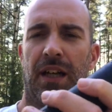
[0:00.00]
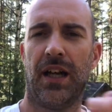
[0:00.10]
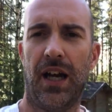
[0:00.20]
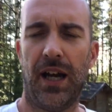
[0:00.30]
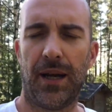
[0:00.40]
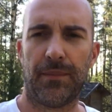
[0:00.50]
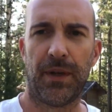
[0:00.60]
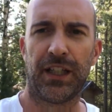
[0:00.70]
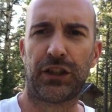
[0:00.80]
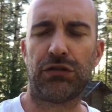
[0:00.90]

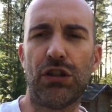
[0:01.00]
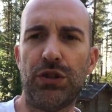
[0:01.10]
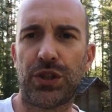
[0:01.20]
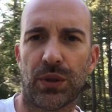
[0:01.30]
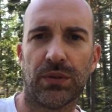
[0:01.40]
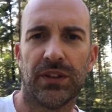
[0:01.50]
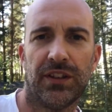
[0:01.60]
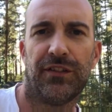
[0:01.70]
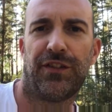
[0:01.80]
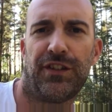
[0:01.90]
A crucial
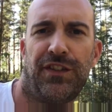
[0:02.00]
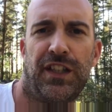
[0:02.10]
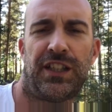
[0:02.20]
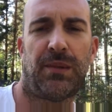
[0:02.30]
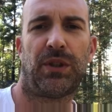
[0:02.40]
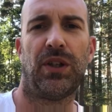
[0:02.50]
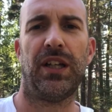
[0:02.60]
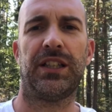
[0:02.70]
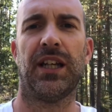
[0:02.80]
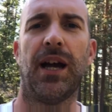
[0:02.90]
for your Finnish summer
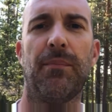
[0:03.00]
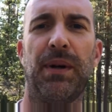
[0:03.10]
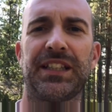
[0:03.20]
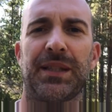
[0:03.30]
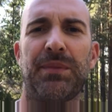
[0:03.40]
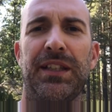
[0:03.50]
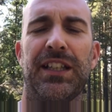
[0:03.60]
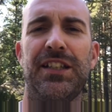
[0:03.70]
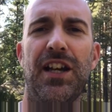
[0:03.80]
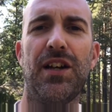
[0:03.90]
cottage, but something that
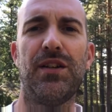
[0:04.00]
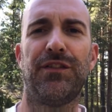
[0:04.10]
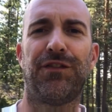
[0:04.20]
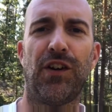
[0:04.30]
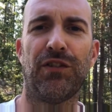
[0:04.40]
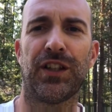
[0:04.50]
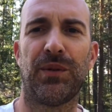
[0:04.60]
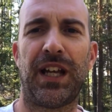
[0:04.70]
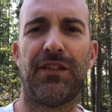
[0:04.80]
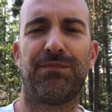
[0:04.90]
no foreigner
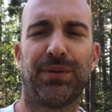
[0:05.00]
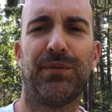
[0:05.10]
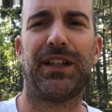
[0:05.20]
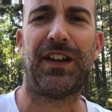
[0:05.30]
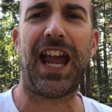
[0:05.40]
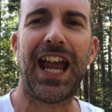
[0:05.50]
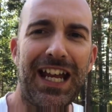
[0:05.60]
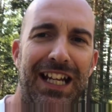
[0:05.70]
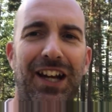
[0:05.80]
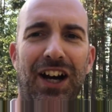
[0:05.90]
would probably have
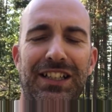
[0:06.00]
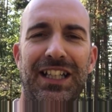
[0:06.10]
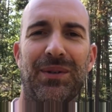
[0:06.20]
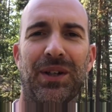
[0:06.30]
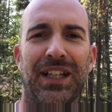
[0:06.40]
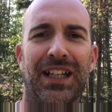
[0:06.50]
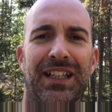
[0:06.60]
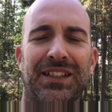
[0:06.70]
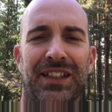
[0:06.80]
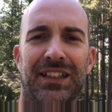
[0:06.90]
any idea what it
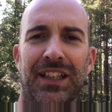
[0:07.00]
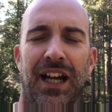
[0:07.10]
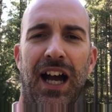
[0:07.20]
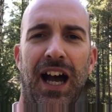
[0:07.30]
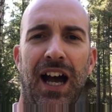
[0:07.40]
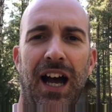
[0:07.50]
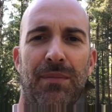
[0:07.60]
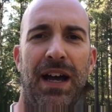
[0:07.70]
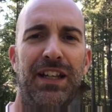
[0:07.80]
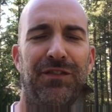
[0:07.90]
is.
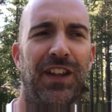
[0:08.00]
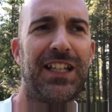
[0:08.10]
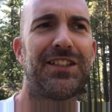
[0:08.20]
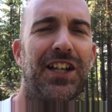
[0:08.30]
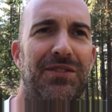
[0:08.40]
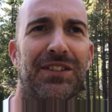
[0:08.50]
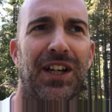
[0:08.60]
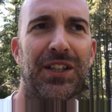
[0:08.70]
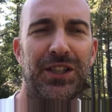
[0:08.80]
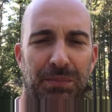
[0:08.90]
And if they don't
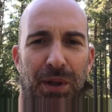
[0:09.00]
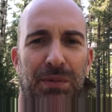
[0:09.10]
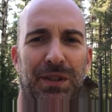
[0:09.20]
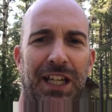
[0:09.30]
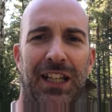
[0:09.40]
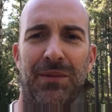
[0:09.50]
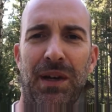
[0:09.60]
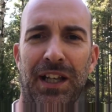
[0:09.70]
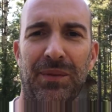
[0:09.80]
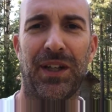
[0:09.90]
know, you should probably tell them,
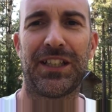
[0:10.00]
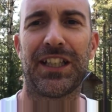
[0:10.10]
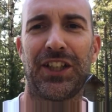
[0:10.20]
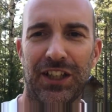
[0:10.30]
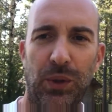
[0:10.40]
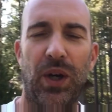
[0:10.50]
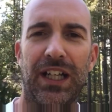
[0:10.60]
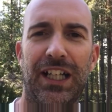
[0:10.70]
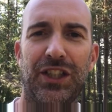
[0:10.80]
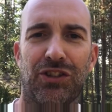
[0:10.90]
otherwise they could quite
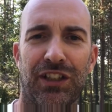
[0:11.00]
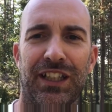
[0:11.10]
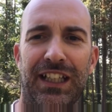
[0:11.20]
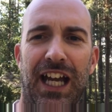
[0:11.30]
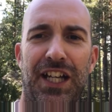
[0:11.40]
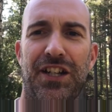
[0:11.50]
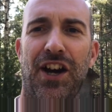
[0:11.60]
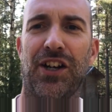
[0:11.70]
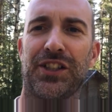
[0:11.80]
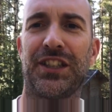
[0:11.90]
literally get a
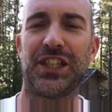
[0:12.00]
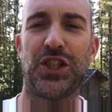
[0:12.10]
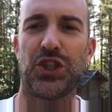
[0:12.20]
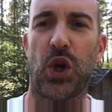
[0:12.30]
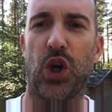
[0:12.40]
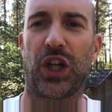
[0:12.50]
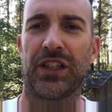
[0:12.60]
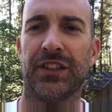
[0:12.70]
nasty shock.